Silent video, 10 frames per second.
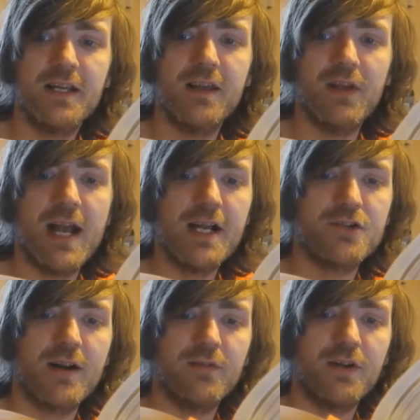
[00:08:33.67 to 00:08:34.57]
given air
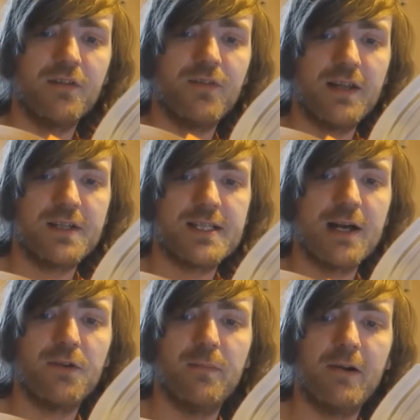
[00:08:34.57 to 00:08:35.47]
travel and the fact that
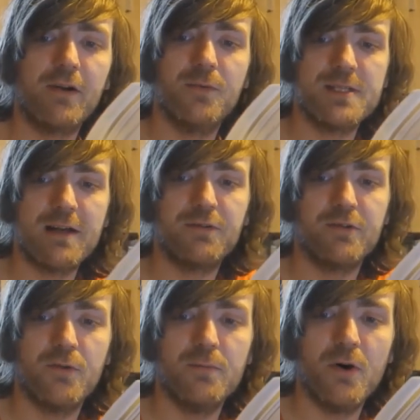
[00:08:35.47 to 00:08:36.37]
South America was,
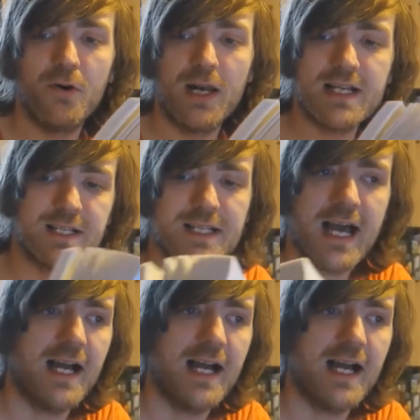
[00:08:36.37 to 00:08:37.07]
after all, more or less